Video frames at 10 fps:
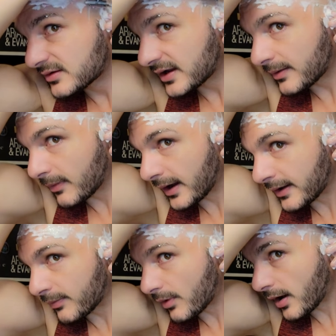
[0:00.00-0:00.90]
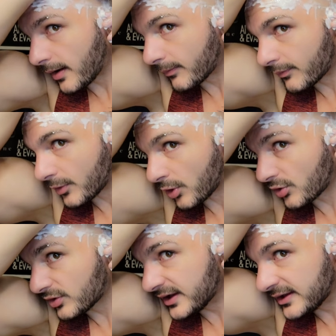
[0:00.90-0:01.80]
And my um,
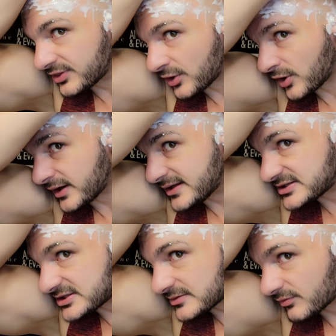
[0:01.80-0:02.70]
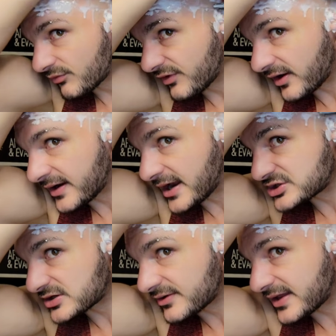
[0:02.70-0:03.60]
early 30s
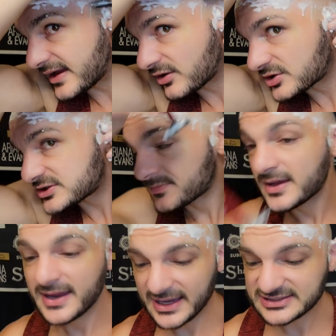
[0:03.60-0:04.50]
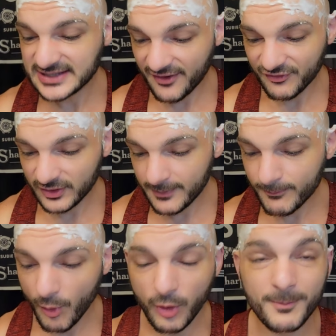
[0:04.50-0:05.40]
variation of the enders is definitely
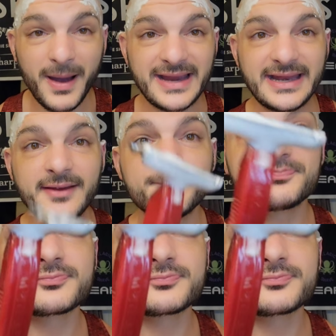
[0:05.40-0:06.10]
more bitey